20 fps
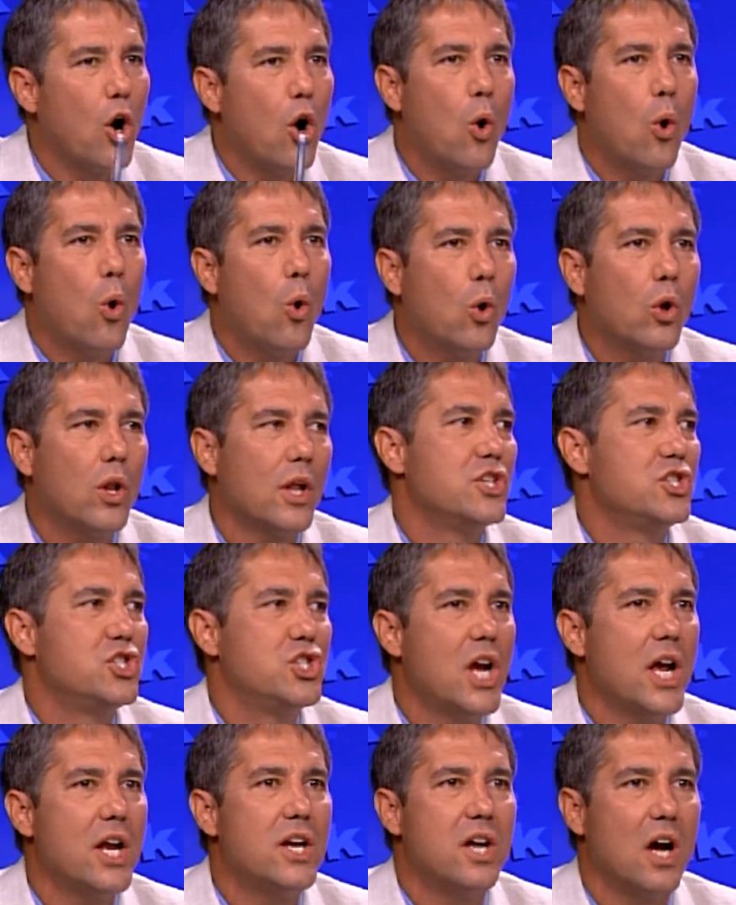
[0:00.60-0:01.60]
whole
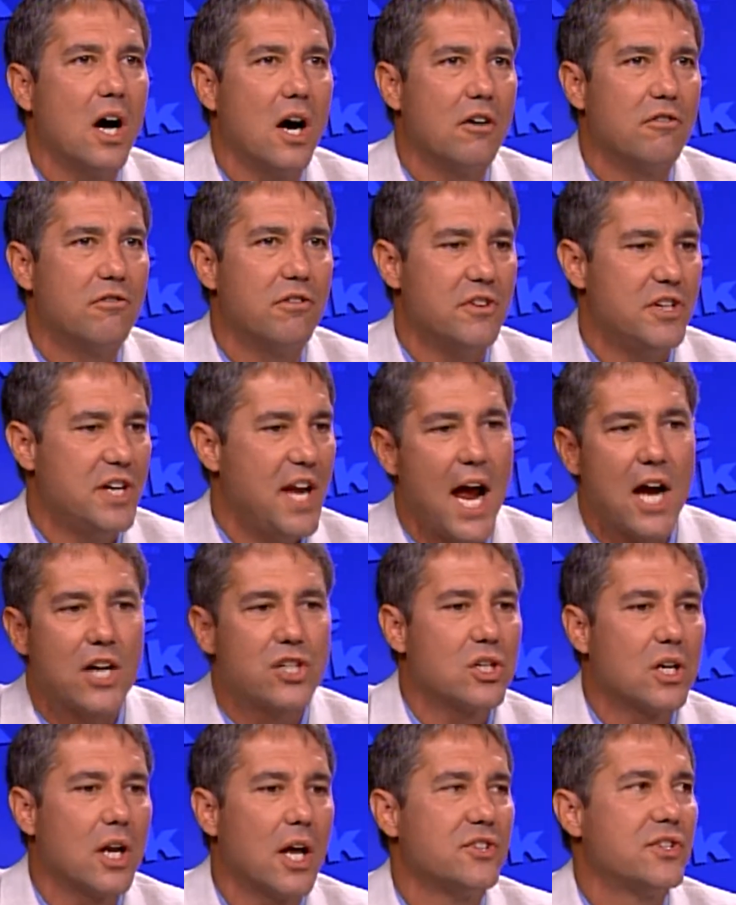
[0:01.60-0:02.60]
agenda of
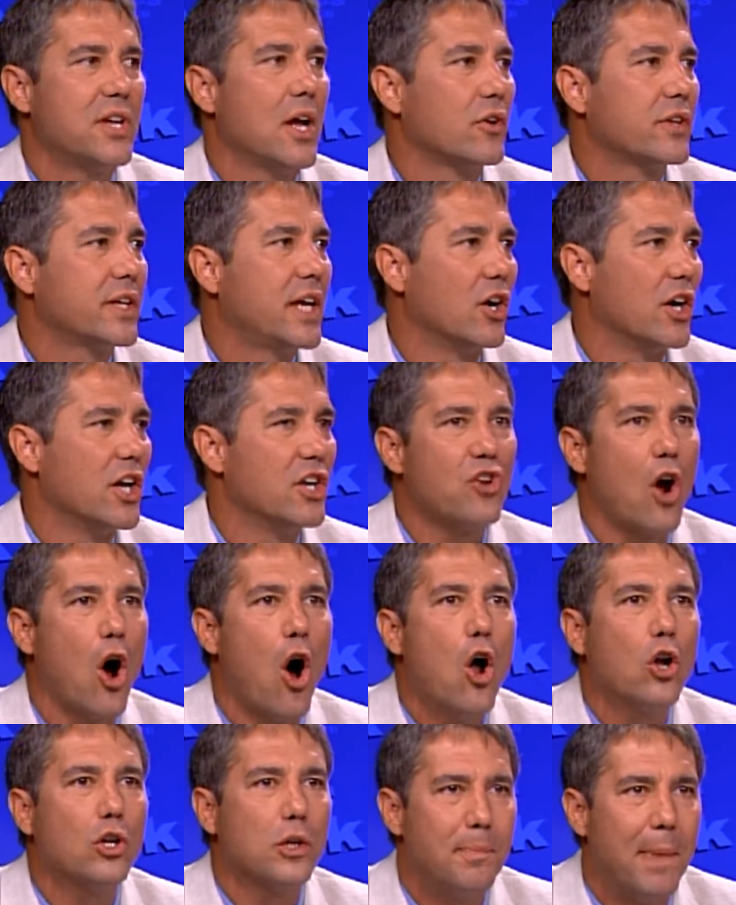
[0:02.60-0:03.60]
nationalized health care is
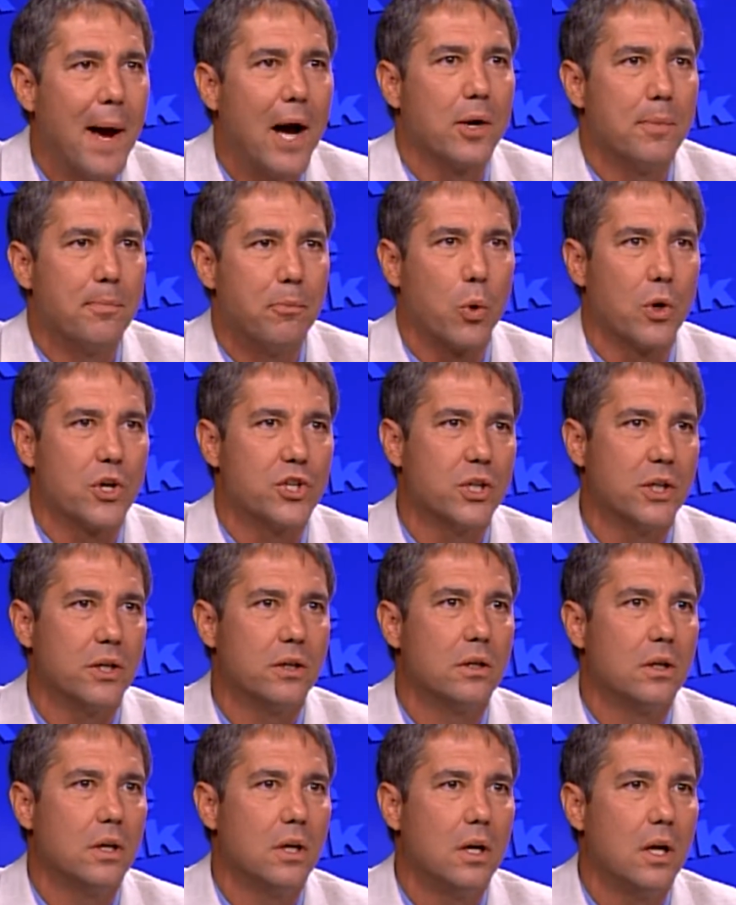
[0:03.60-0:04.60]
all about abortion.
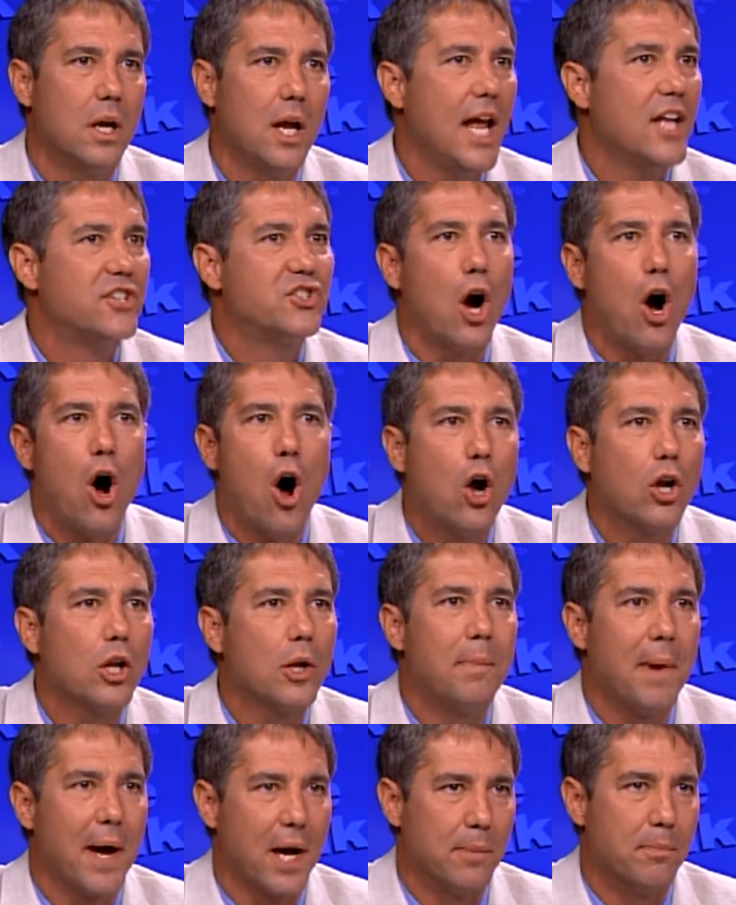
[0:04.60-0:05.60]
Mm-hmm, mm-hmm. It's all
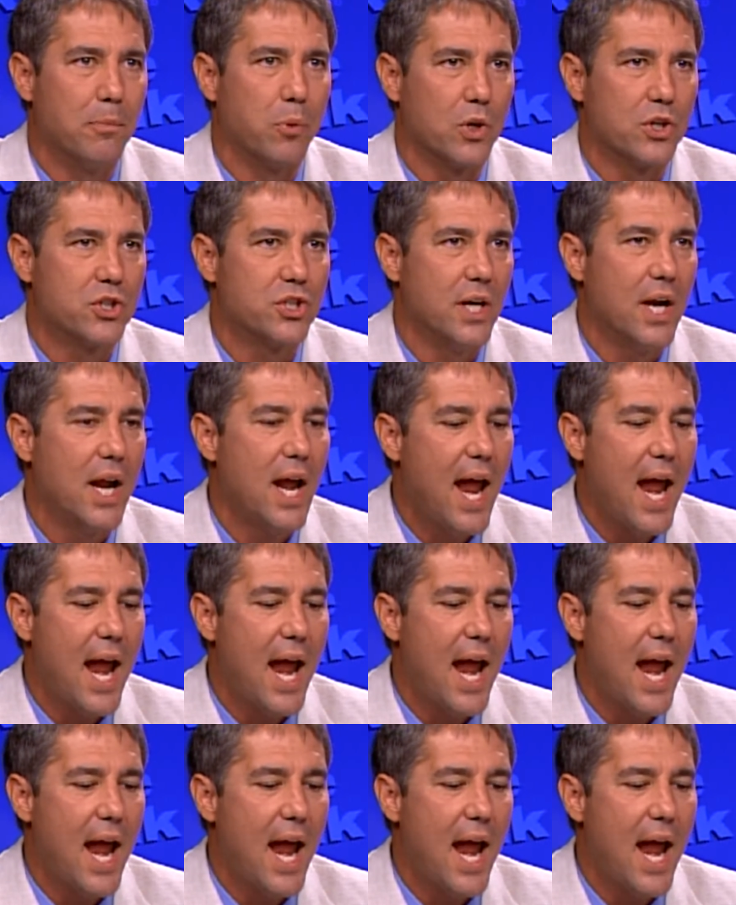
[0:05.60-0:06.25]
about abortion.